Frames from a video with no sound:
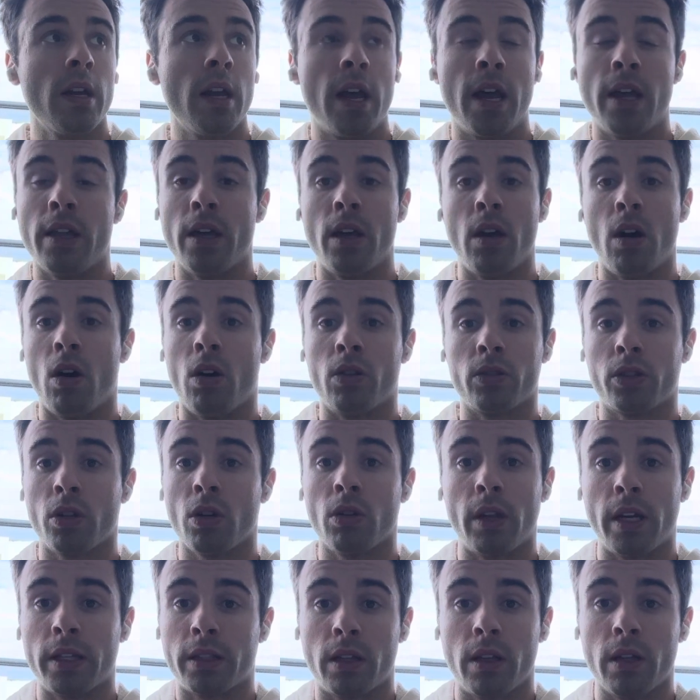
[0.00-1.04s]
And then also,
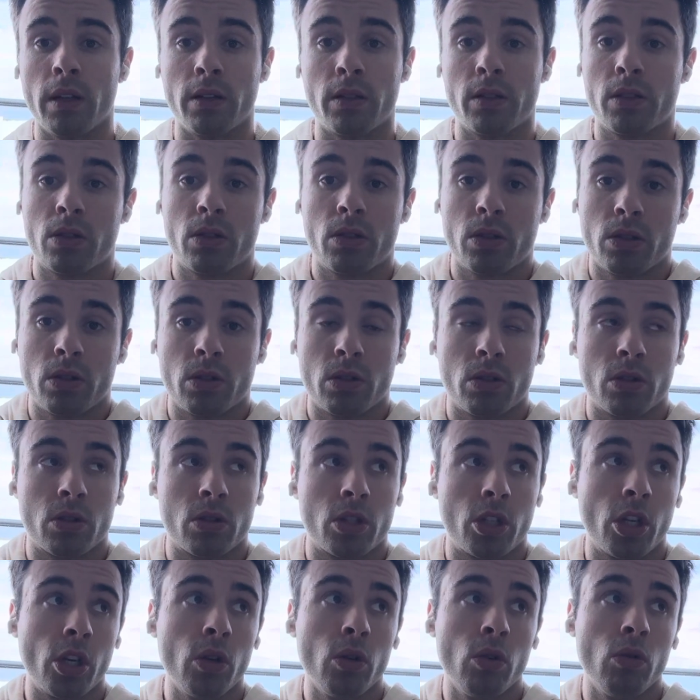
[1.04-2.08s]
like, there's
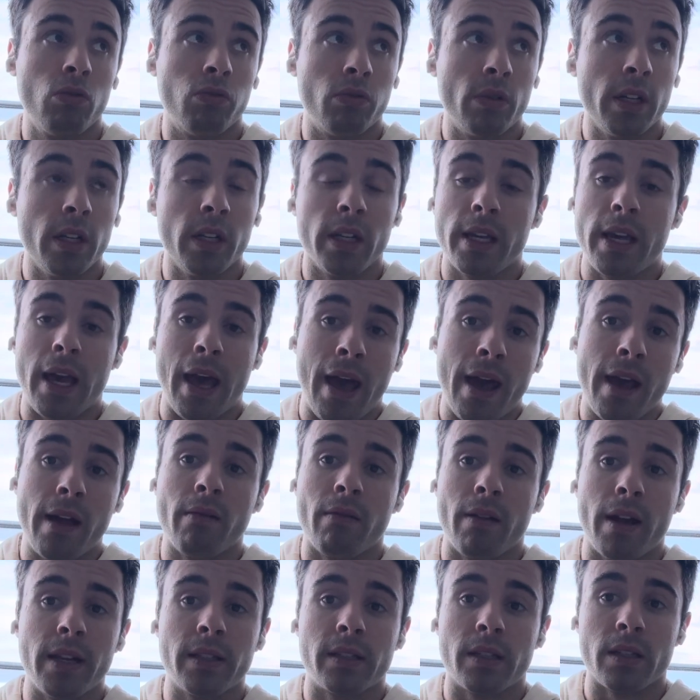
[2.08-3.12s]
2 really A
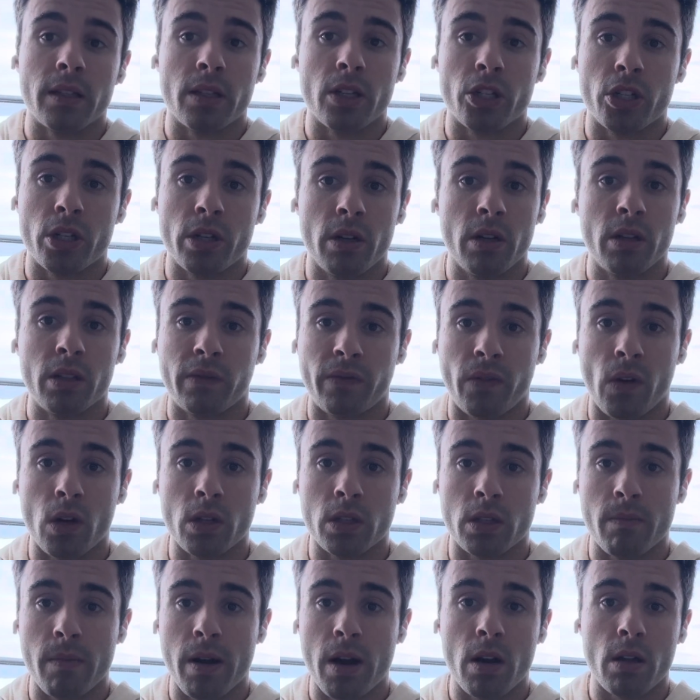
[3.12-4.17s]
races this year as far
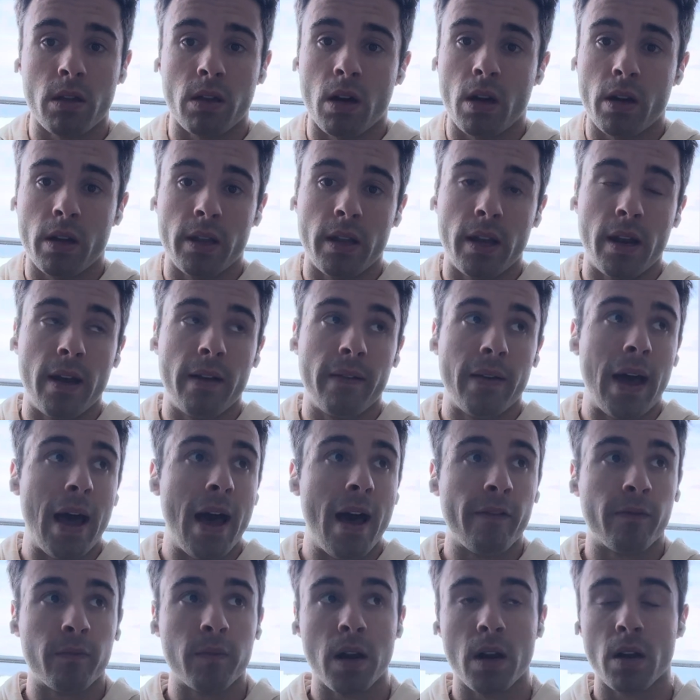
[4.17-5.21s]
as the marathon, and then I have a
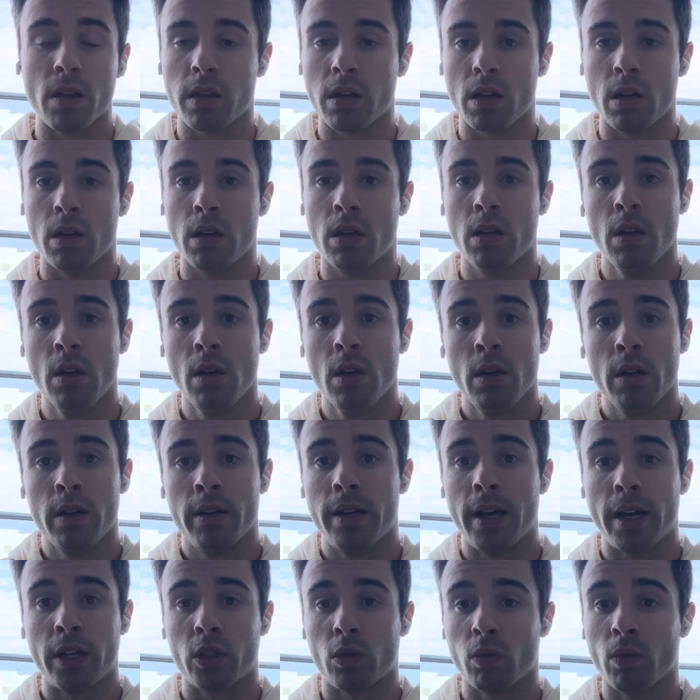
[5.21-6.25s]
half marathon
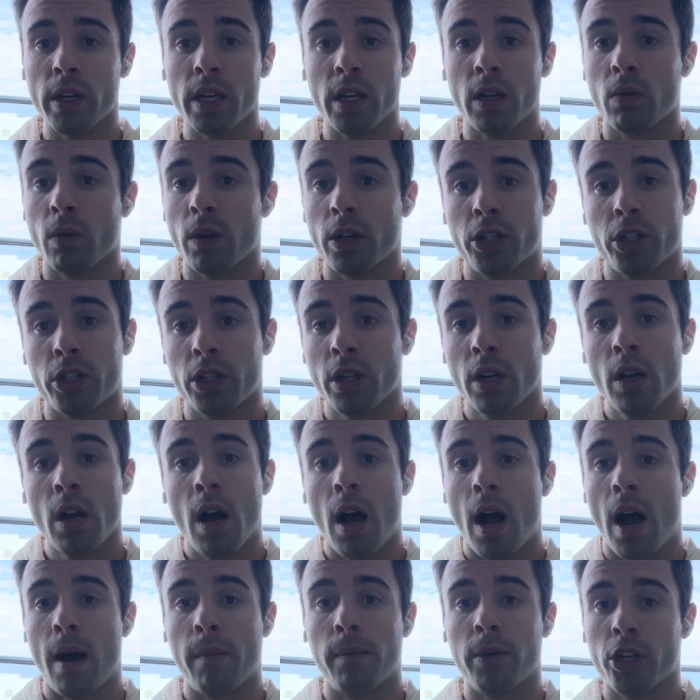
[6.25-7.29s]
next week, which
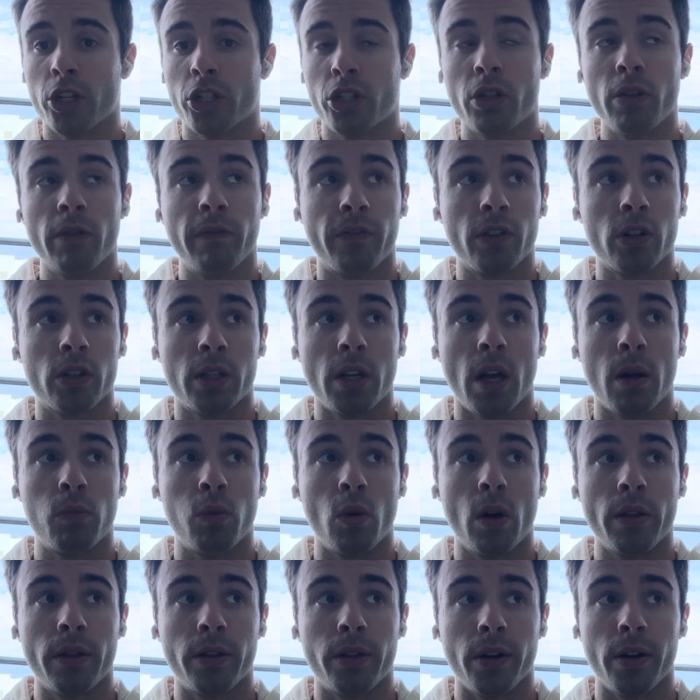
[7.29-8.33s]
I'm going to shoot for sub
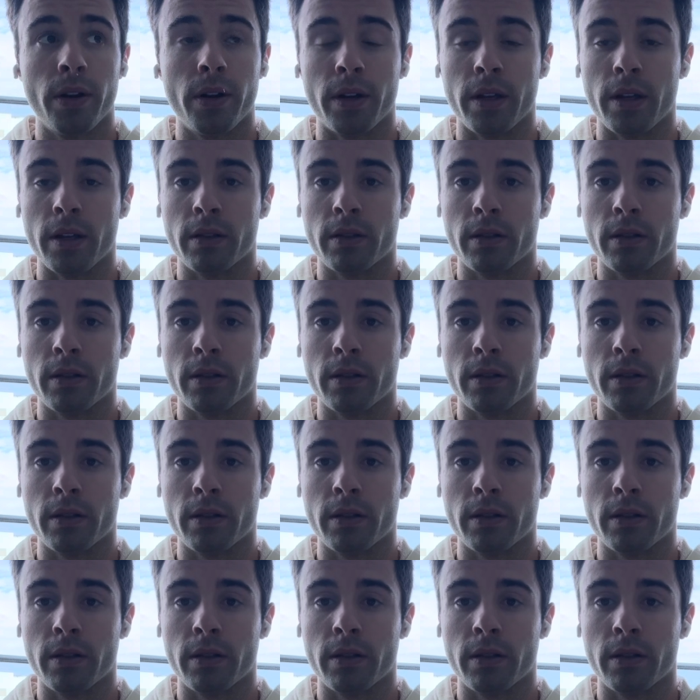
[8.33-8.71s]
1:30.